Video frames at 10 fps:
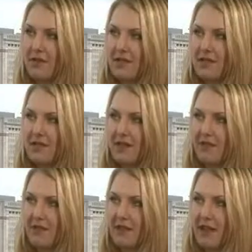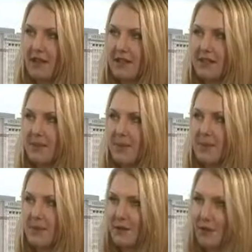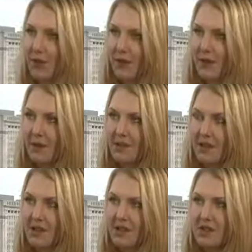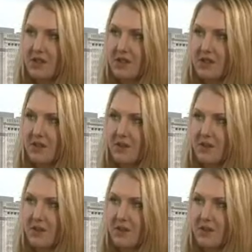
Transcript: offices in that respect? Have people sort of woken up to the issues?